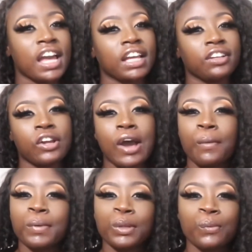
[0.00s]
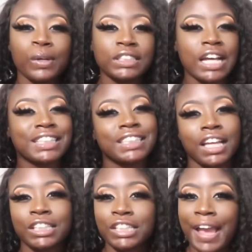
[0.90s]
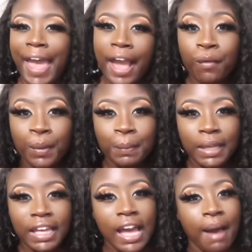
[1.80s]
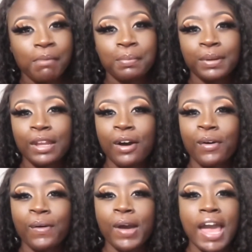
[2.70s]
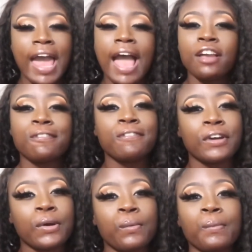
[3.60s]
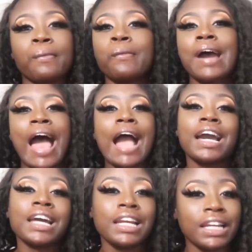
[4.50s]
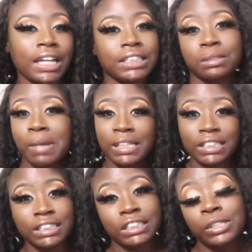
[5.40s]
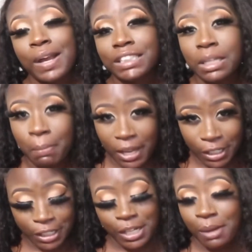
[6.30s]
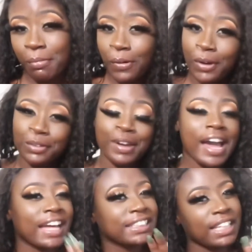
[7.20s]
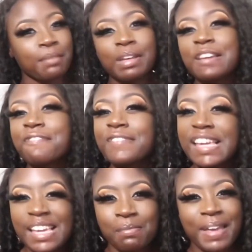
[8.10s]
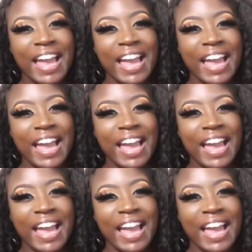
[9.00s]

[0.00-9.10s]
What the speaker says: You know, I really want y'all to interact with me. Comment below how you feel, what I could have did to make the situation better. Come on, you guys, give me feedback.